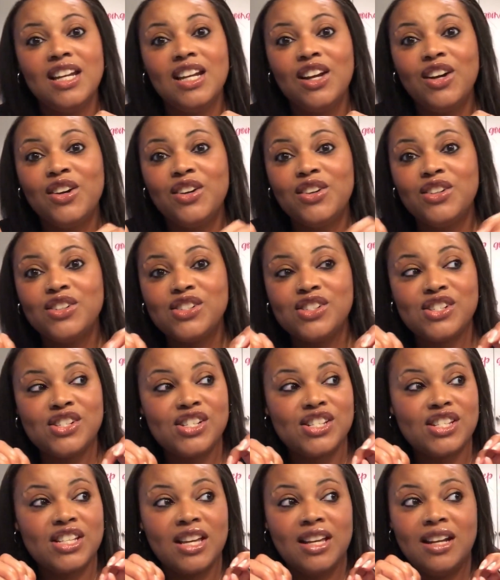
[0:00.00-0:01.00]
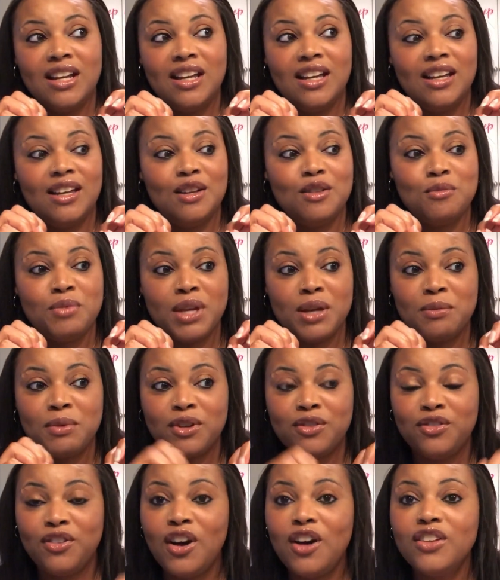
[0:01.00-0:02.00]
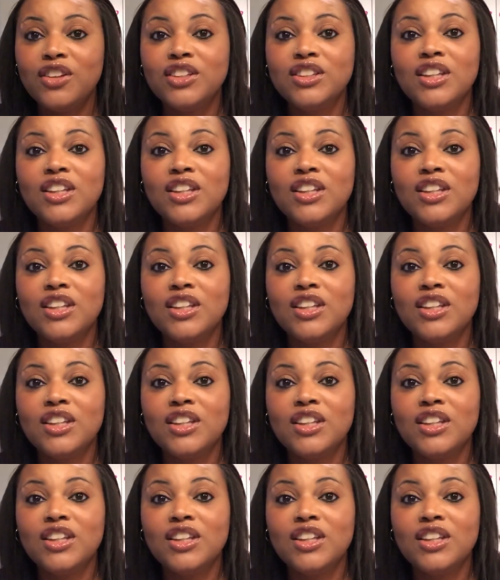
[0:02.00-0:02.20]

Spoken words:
you're just gonna be able to fall